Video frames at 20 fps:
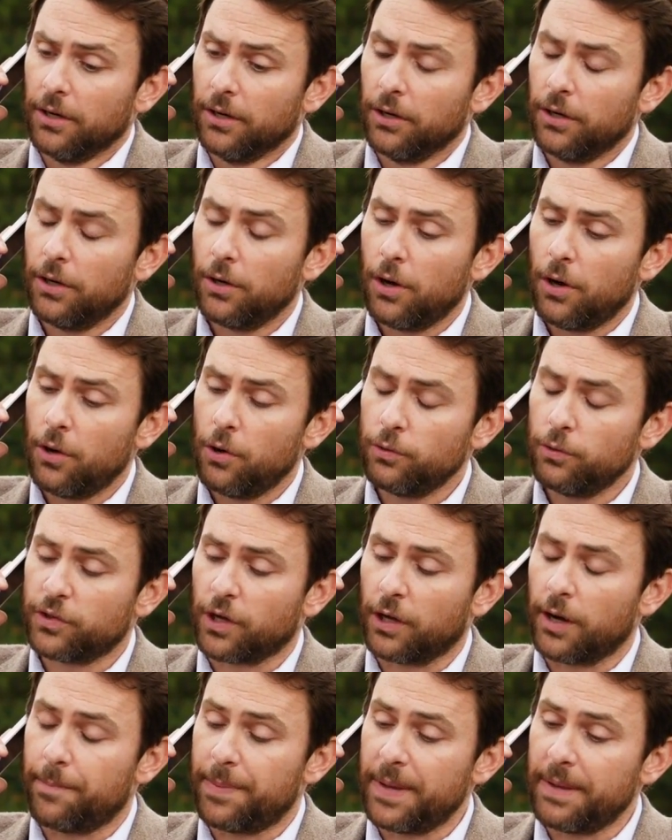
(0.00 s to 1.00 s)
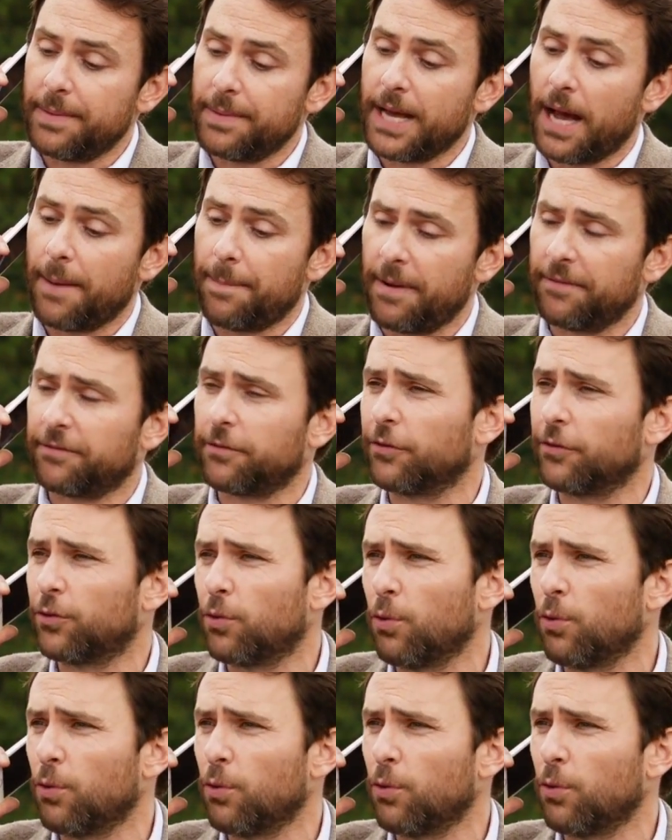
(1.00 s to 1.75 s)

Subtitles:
who's going to beat me up after